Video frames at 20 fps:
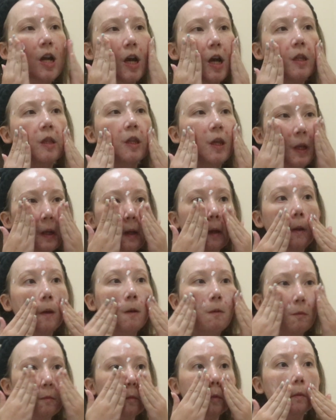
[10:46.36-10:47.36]
and then
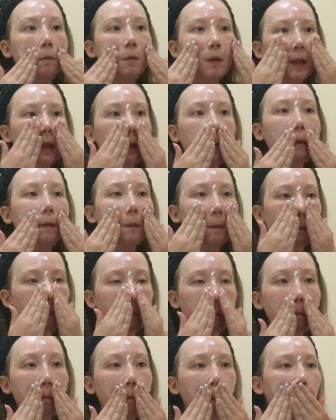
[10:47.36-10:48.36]
rubbing.
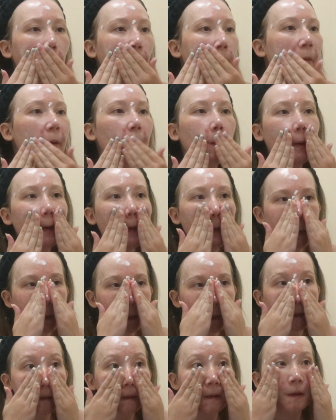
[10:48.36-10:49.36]
But
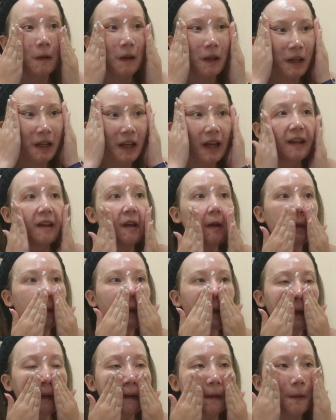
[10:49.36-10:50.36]
again, I'll
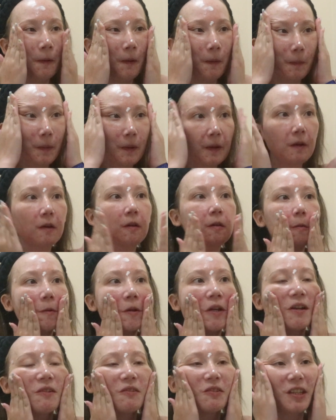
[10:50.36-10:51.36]
take it up
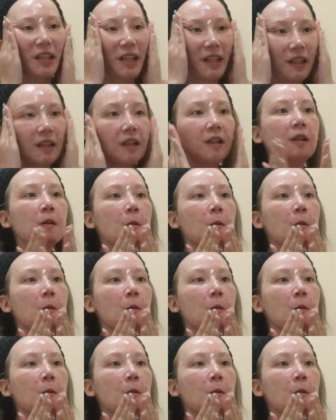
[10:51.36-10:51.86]
rather than